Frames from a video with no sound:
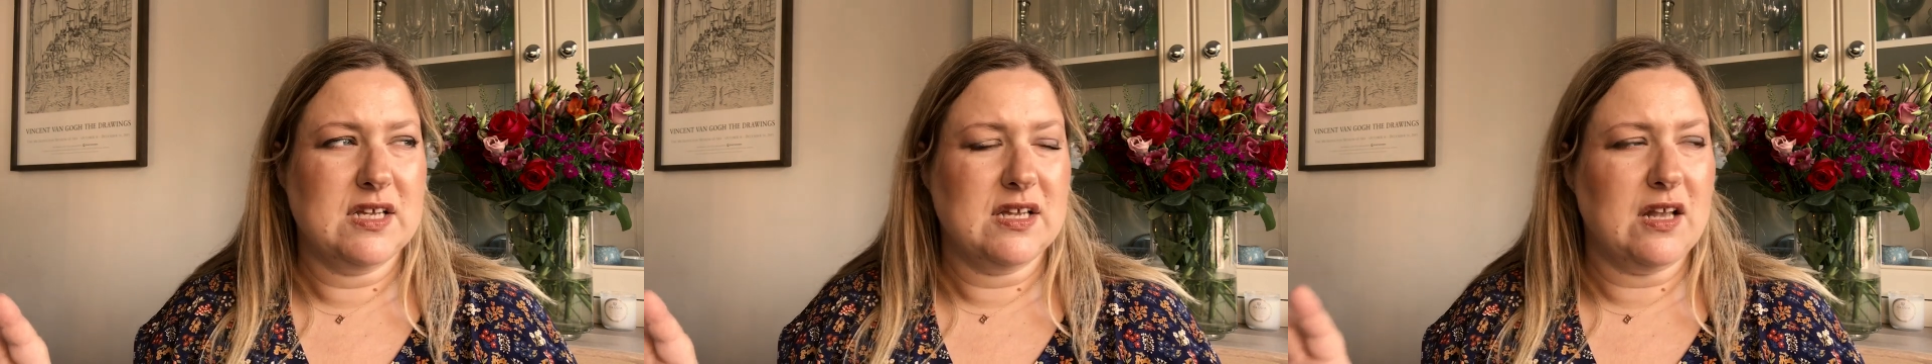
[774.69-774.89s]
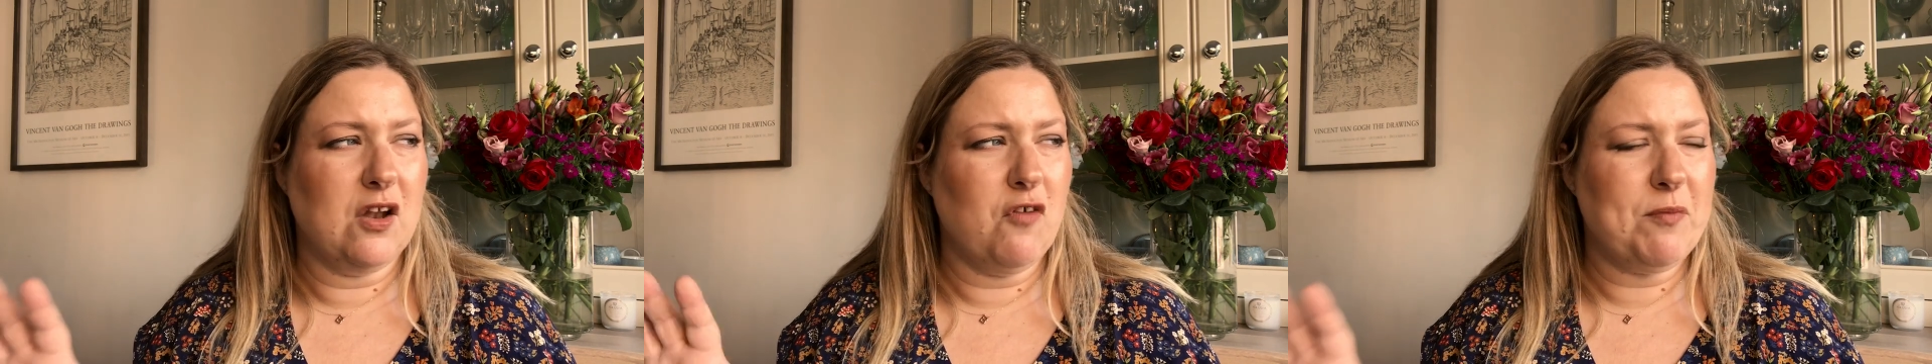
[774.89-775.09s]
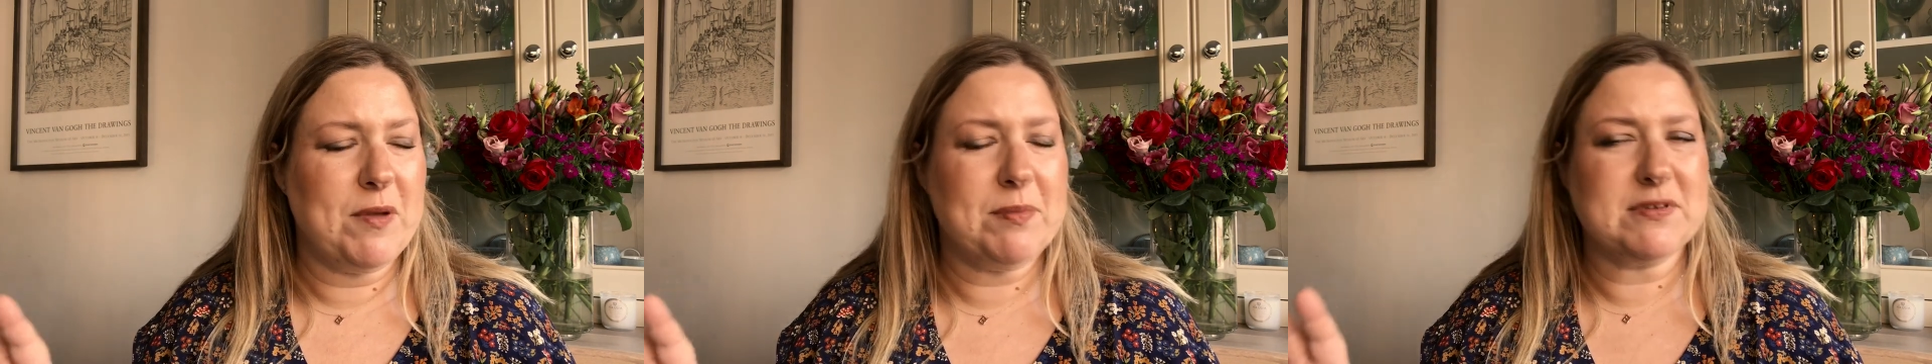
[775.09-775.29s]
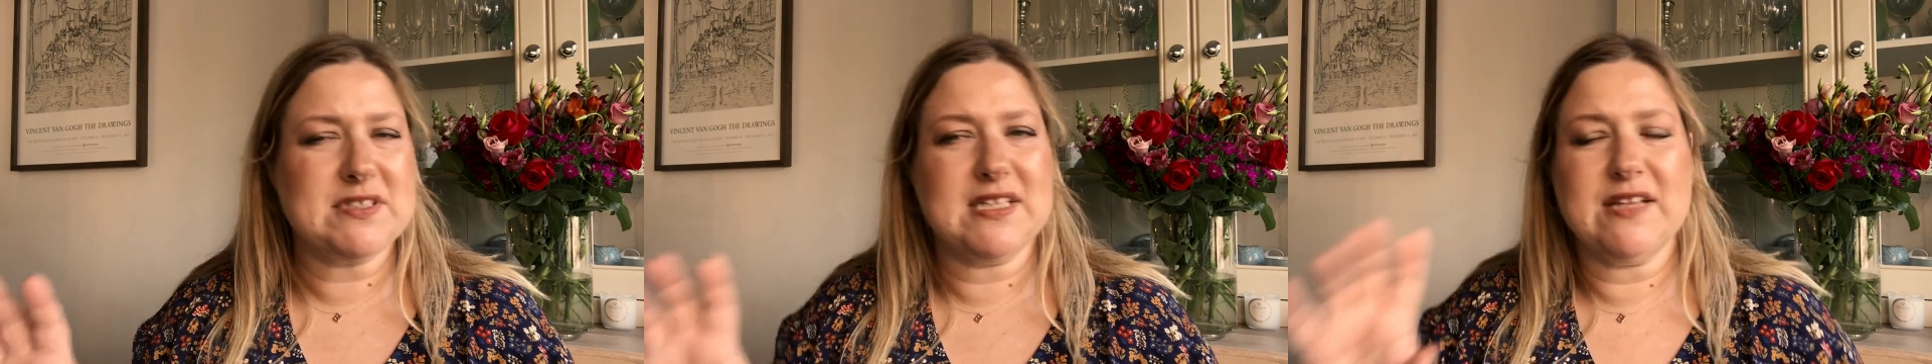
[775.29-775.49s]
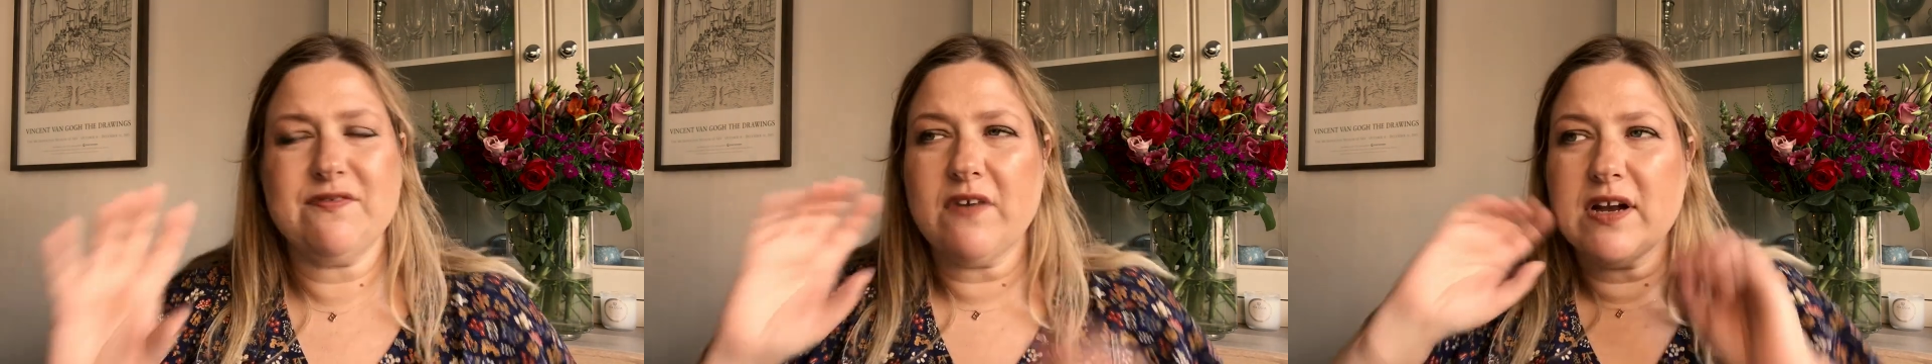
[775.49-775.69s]
a lot of people
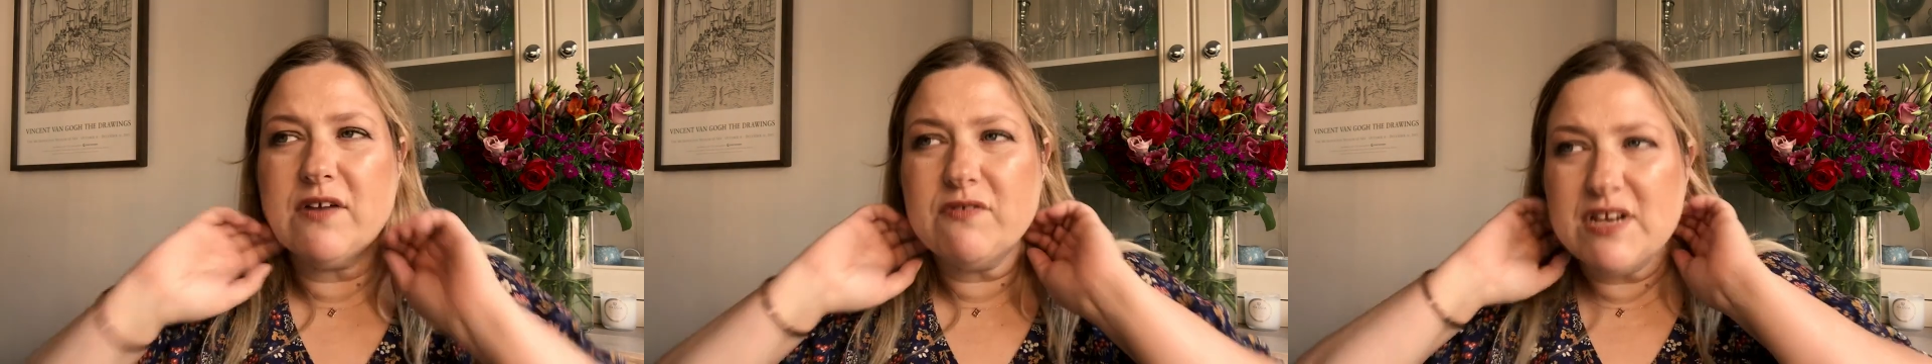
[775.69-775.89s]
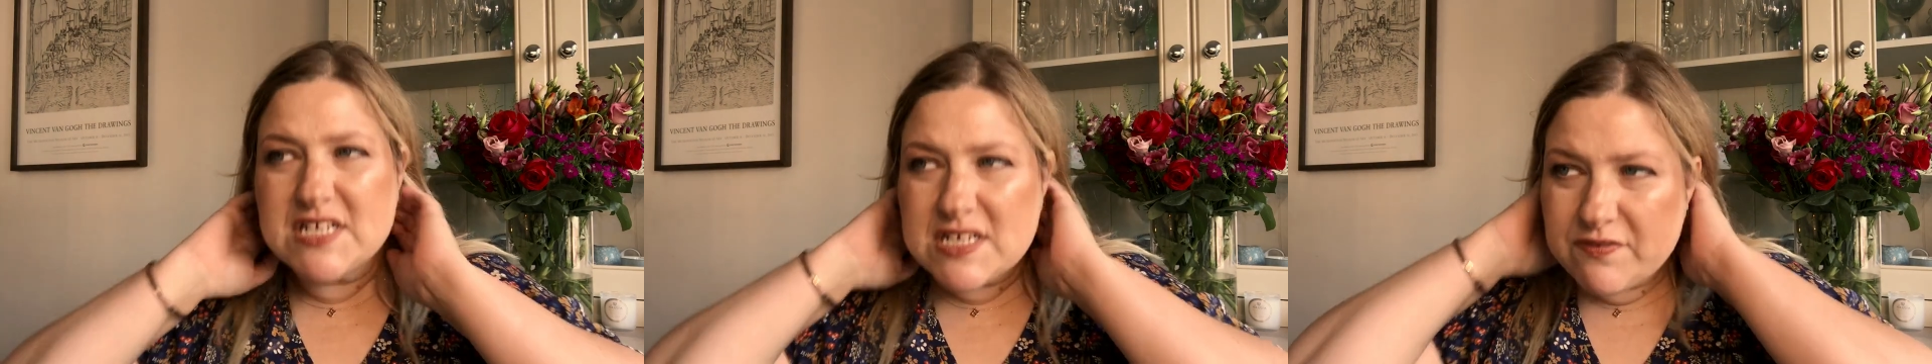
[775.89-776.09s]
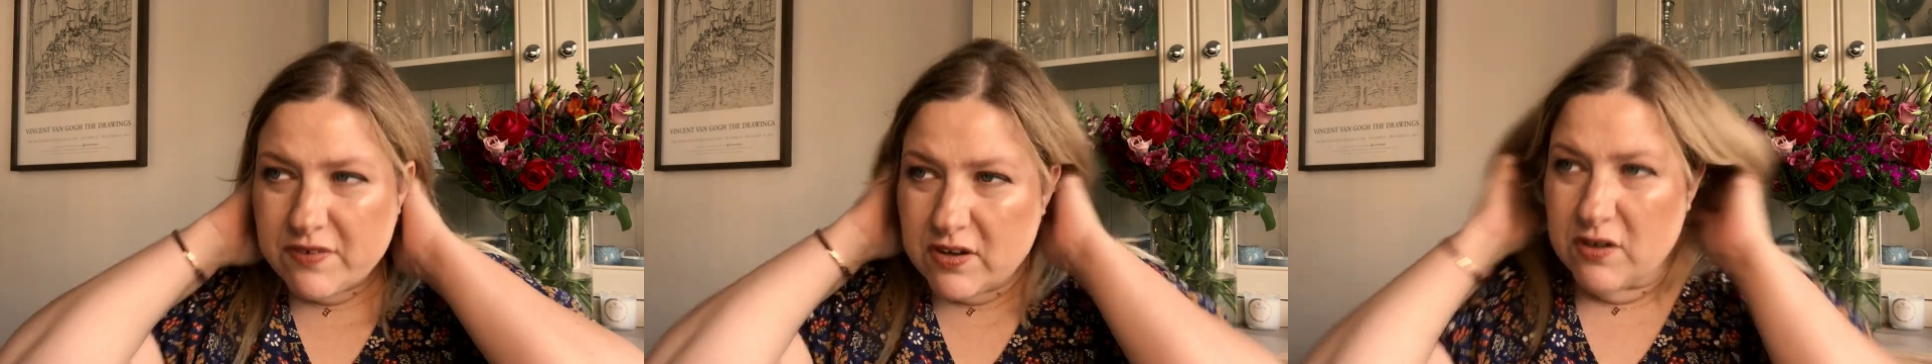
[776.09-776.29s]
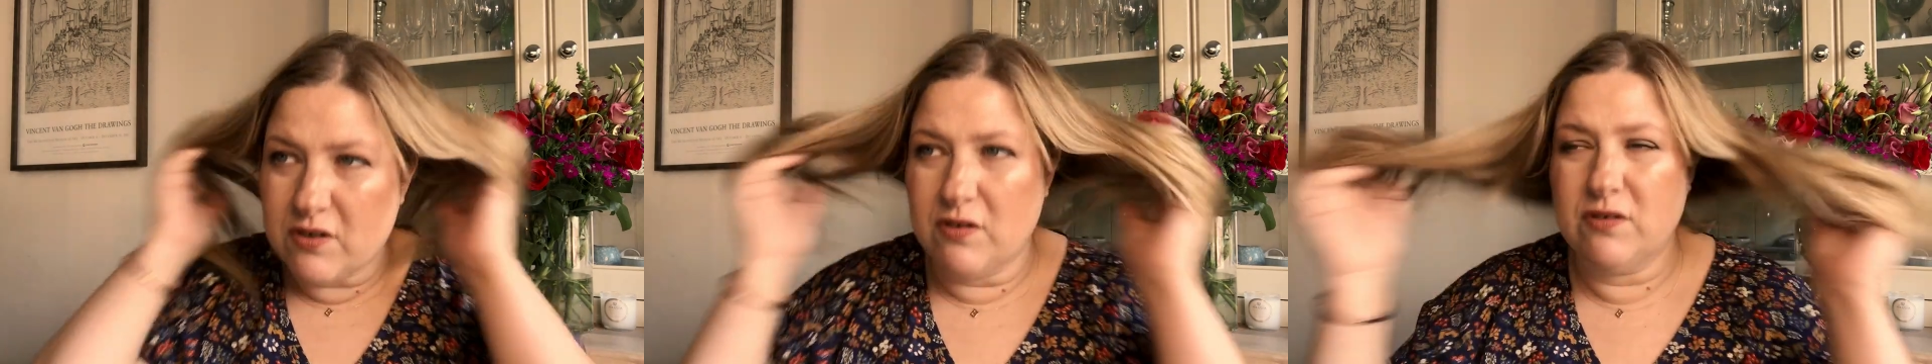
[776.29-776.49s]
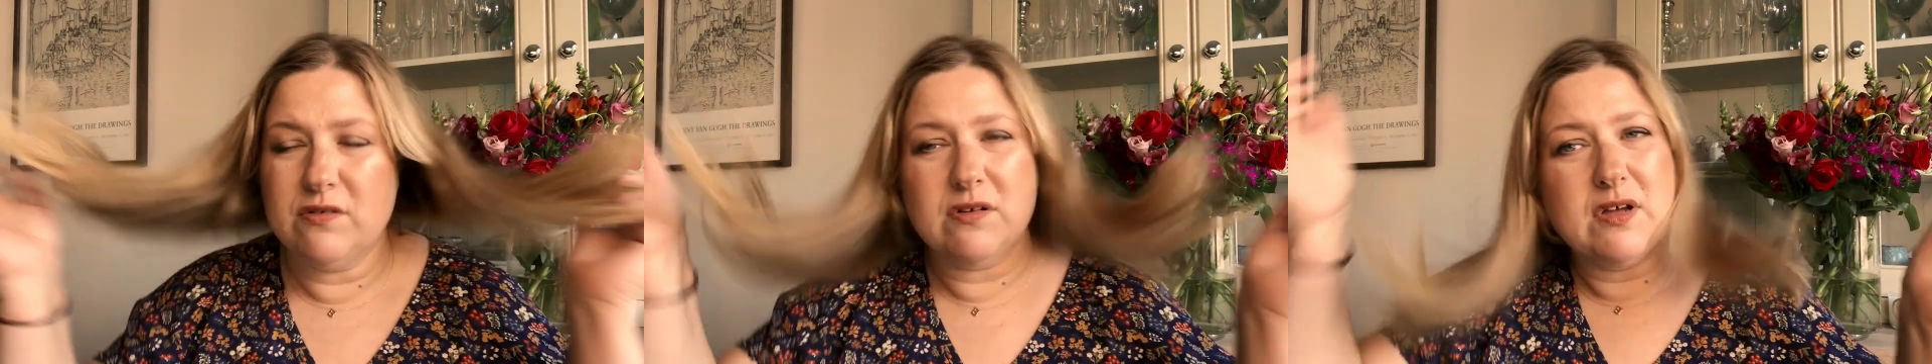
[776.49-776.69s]
say they find it really
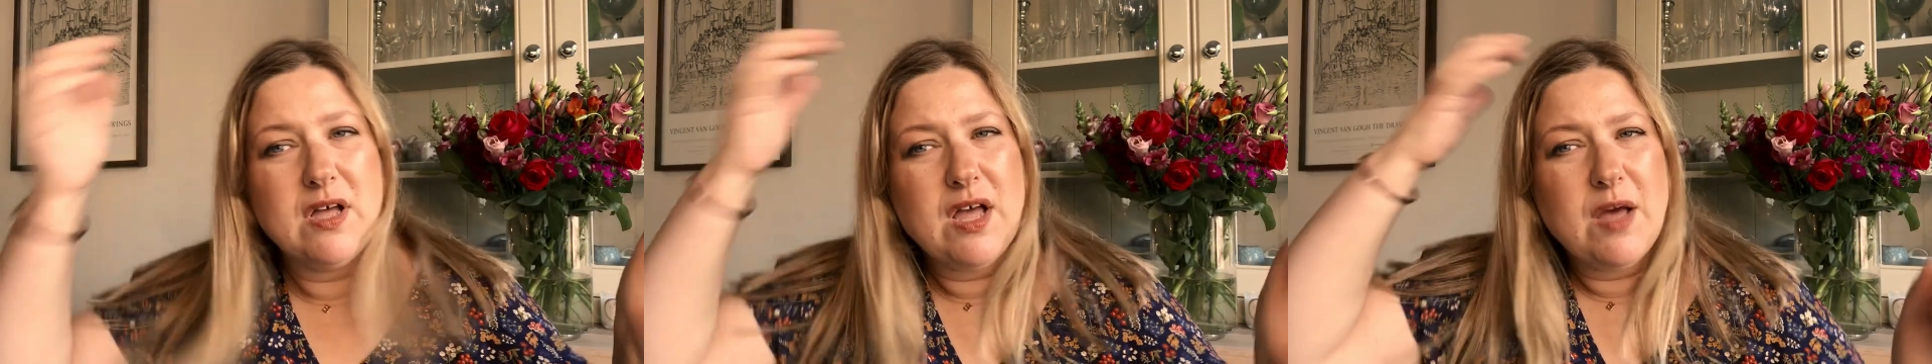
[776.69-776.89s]
difficult,